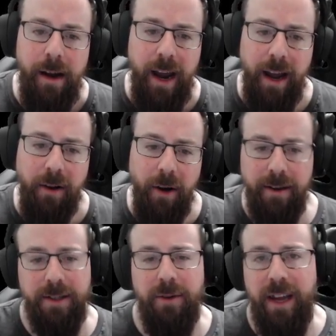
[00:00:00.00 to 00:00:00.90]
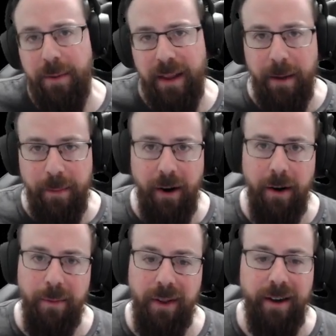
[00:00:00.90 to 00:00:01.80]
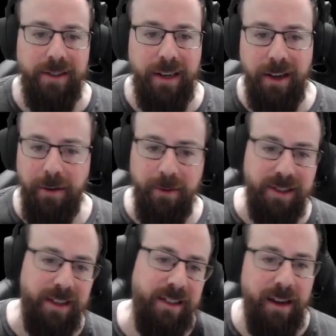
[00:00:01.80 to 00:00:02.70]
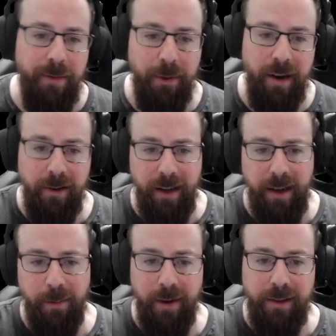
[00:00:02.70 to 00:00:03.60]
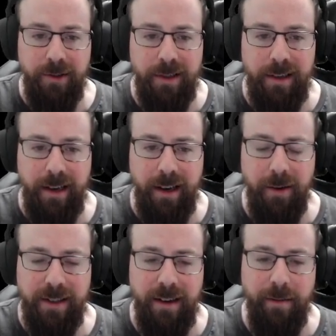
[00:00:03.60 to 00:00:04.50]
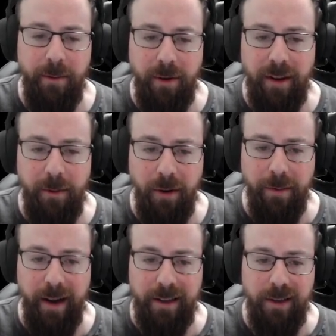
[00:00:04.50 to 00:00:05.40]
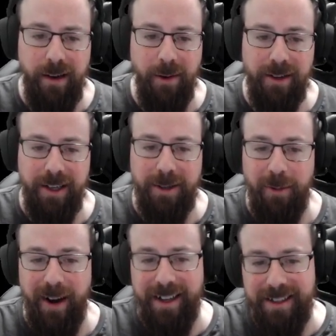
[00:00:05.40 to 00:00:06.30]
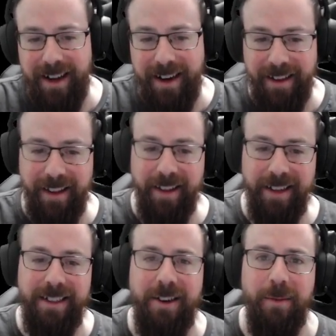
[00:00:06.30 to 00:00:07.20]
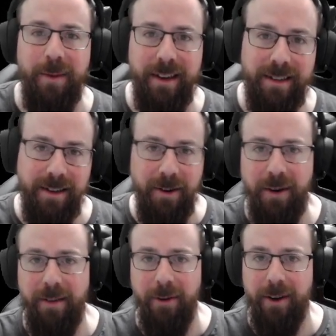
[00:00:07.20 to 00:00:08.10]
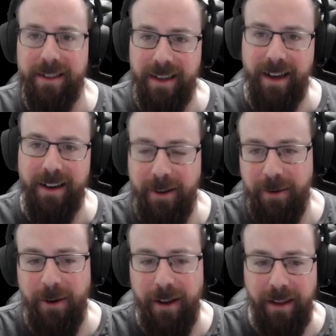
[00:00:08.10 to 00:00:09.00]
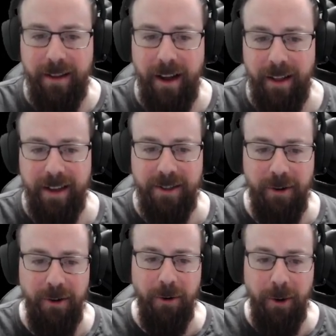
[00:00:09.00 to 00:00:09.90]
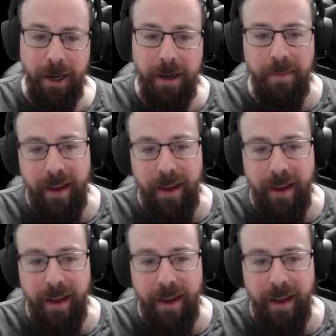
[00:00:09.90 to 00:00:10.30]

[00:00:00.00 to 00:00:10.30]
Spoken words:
And also keeping that power up allows you to go for 6F3 clip, which, you know, isn't even really worth mentioning, which is why it's not on the list here, because no one ever gets that in a good run unless you're Kurua.